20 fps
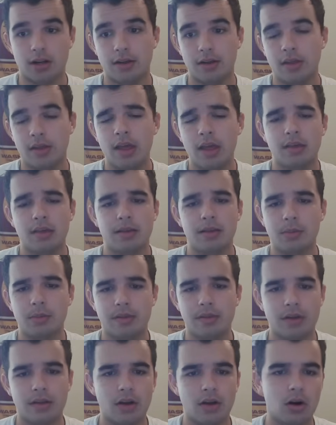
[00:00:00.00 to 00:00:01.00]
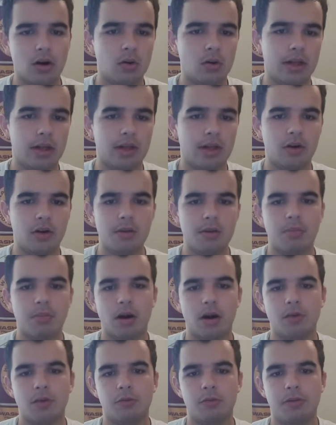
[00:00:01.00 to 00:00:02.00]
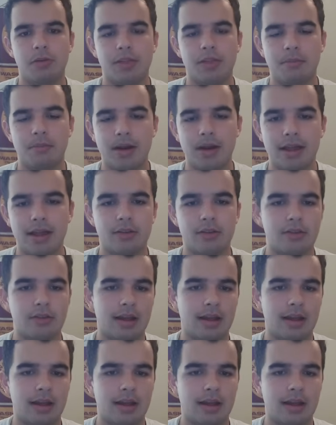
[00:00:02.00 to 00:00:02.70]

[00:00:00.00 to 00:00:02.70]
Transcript: Because someone says, "Oh, like Cody Barton was playing the mic,